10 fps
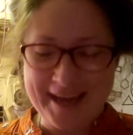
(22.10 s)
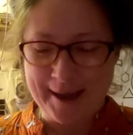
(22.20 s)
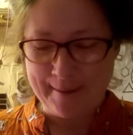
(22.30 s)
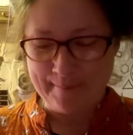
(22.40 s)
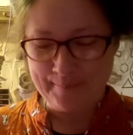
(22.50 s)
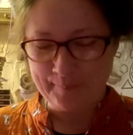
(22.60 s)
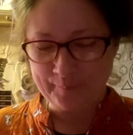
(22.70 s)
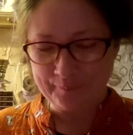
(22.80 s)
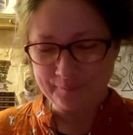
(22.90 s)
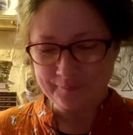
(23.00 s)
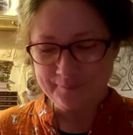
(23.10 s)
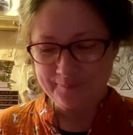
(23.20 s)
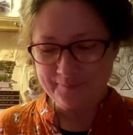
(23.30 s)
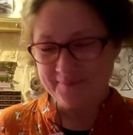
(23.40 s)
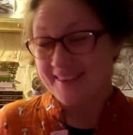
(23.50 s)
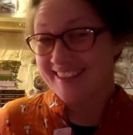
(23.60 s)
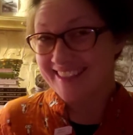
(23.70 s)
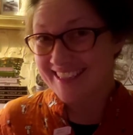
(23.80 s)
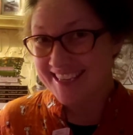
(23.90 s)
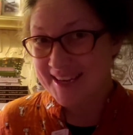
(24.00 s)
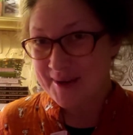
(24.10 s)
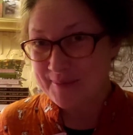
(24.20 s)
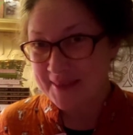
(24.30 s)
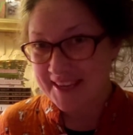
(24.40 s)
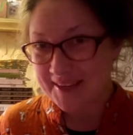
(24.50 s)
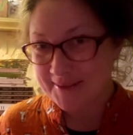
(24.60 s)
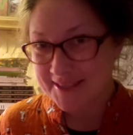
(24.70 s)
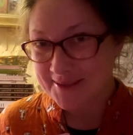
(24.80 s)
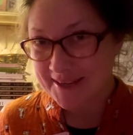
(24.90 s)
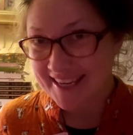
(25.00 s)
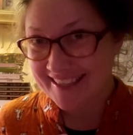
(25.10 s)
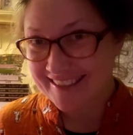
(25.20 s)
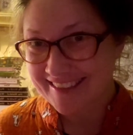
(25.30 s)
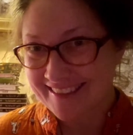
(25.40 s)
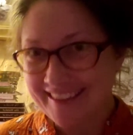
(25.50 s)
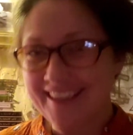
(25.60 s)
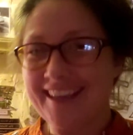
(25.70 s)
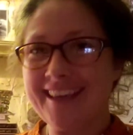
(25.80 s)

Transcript: I hope that you enjoy it.